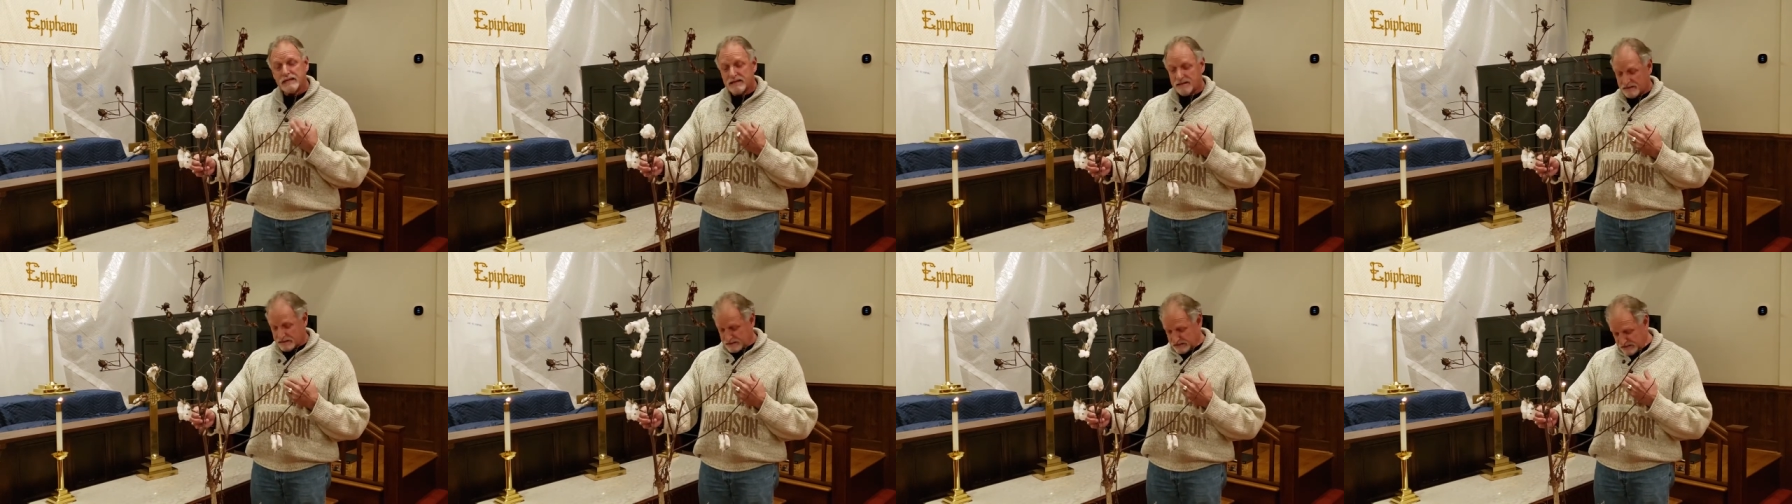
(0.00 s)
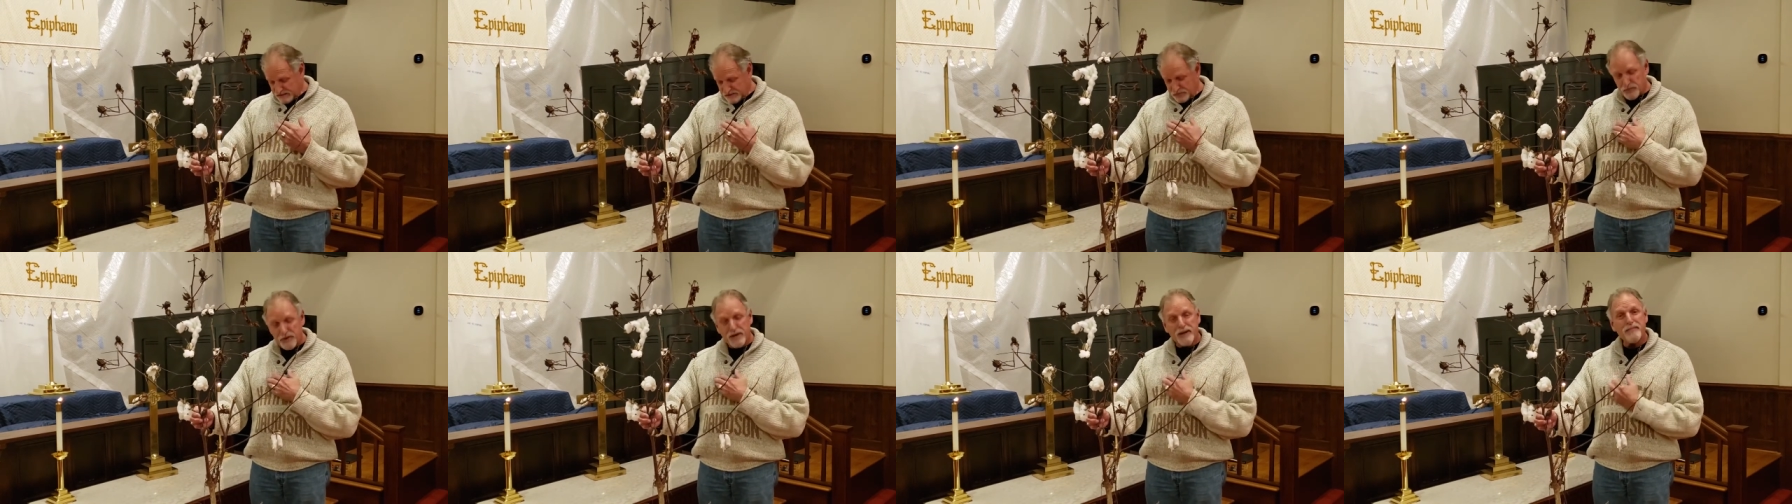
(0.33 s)
This
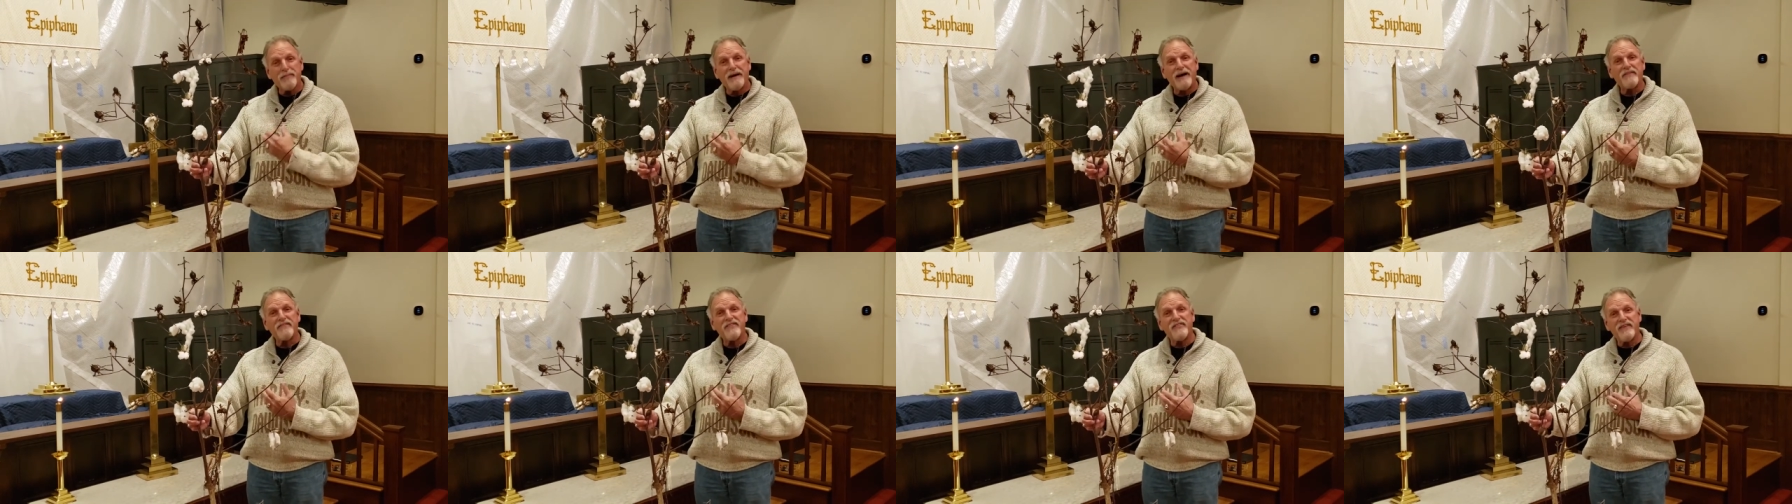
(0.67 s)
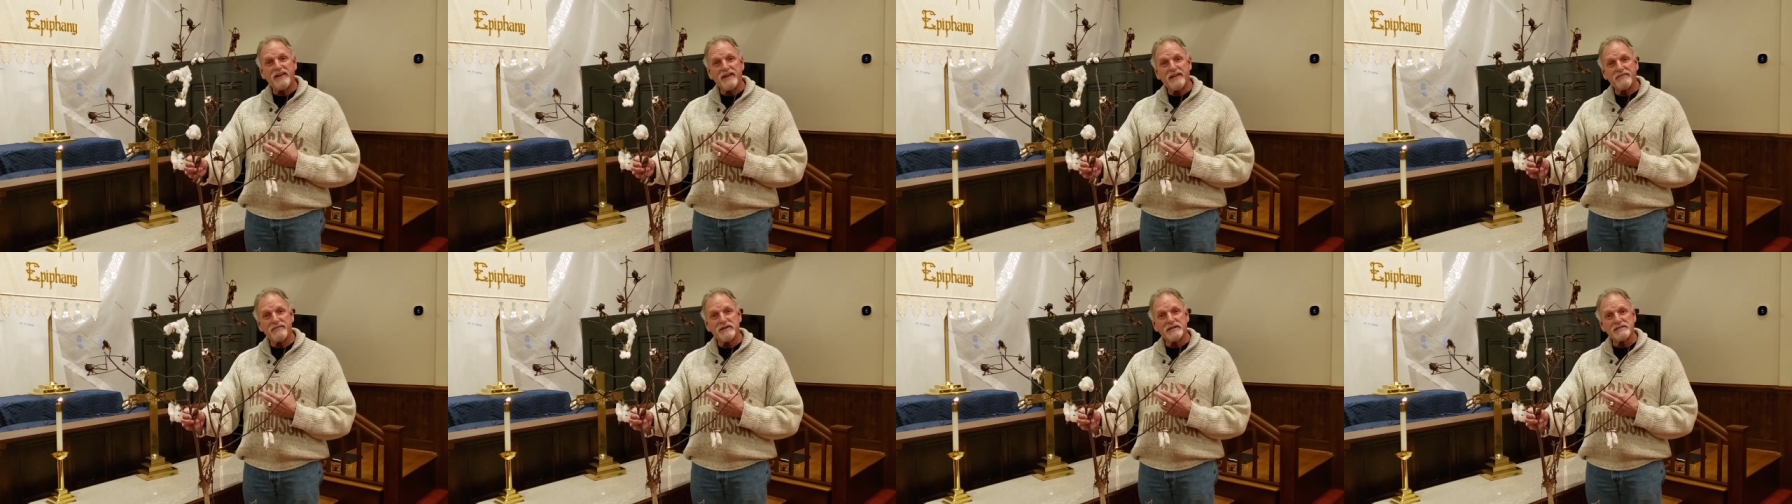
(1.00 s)
is one of my
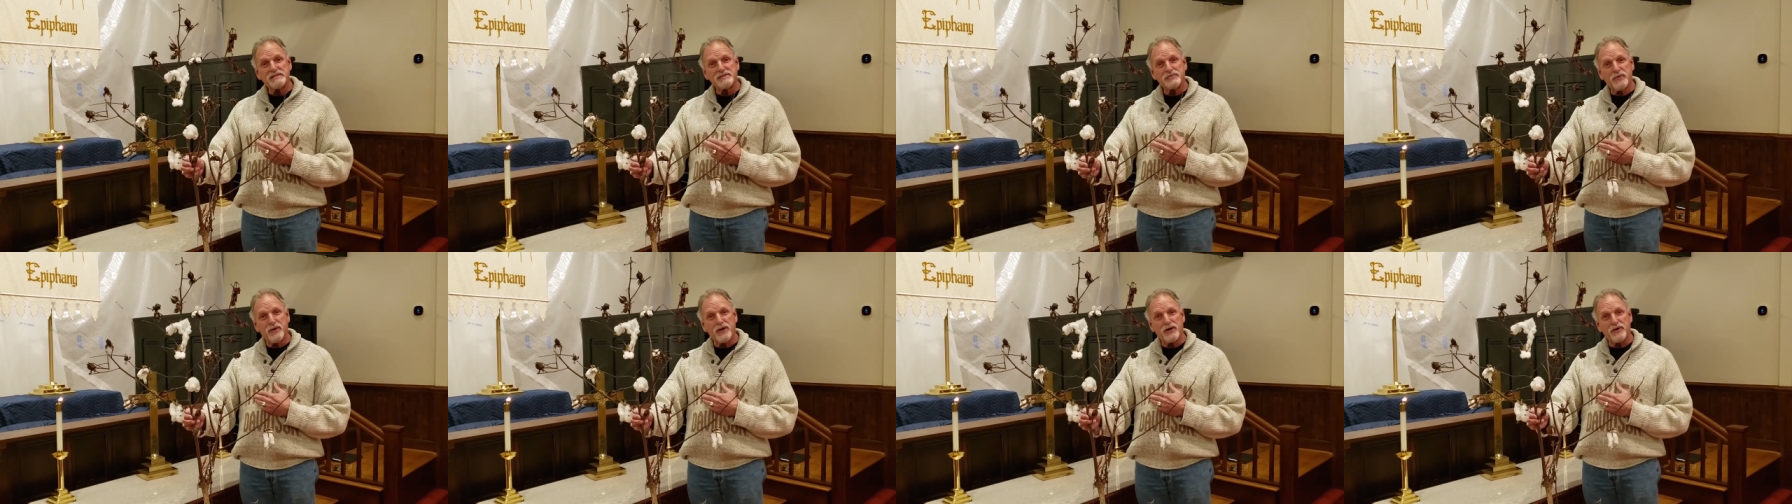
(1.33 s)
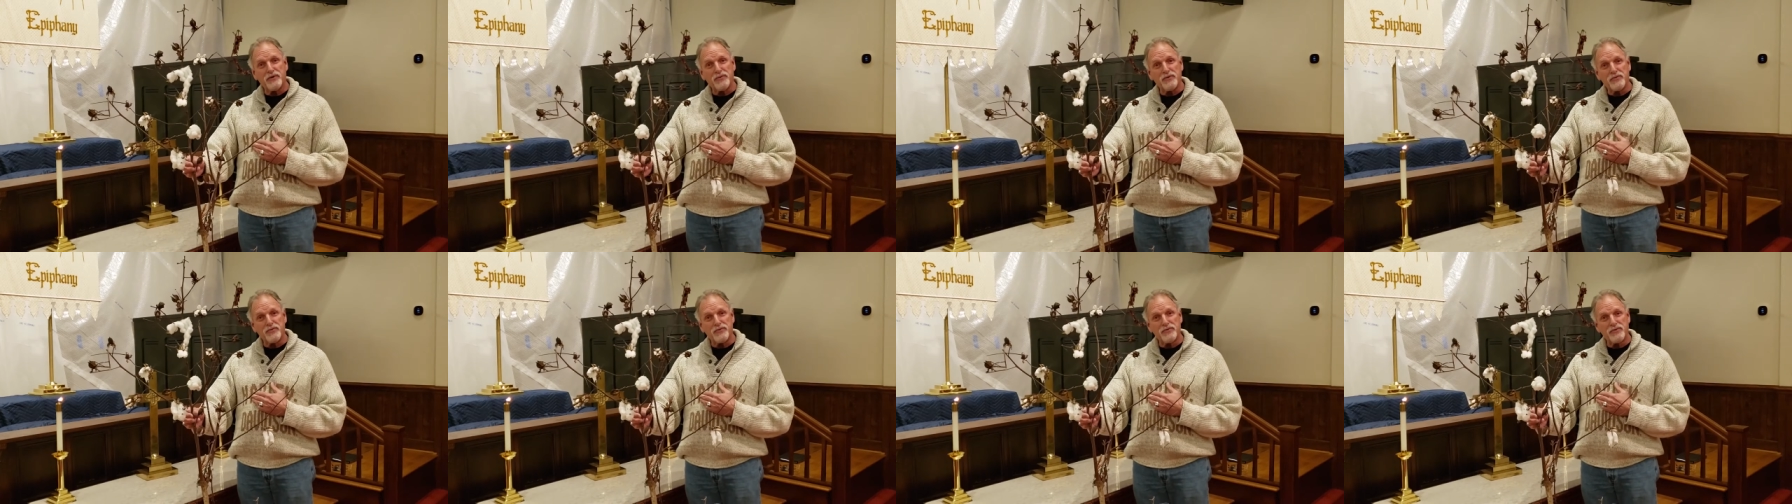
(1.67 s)
favorite
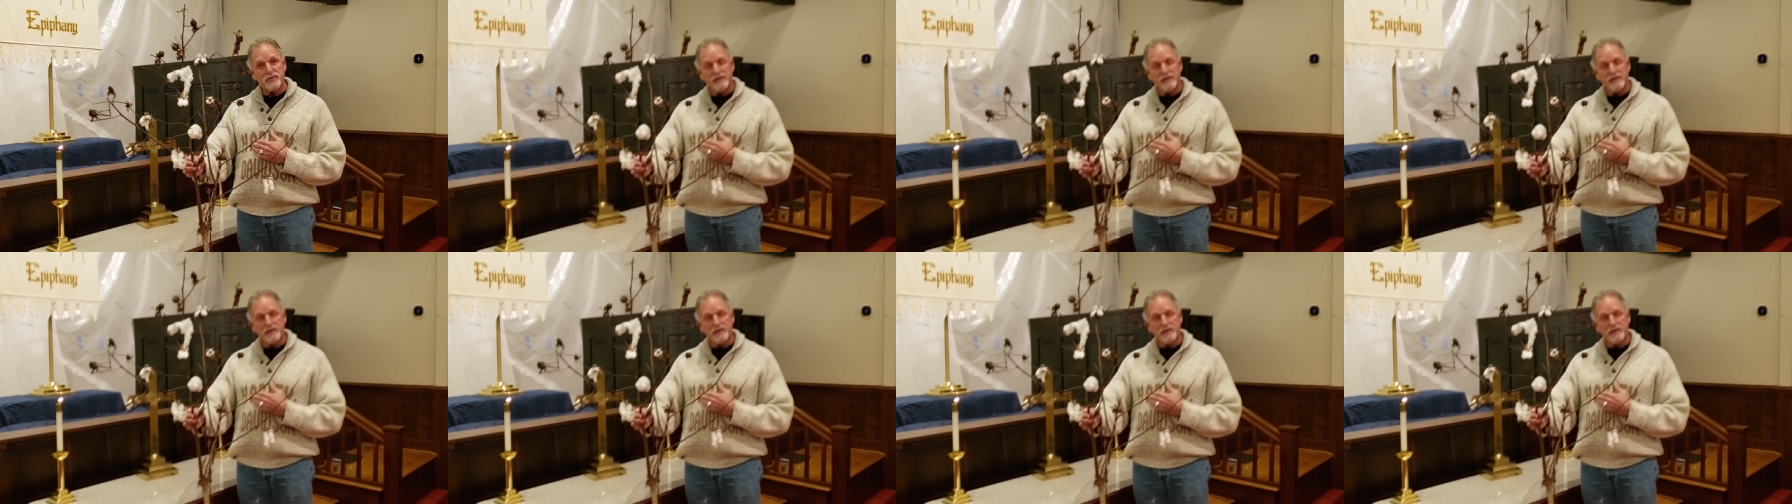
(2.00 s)
sweaters,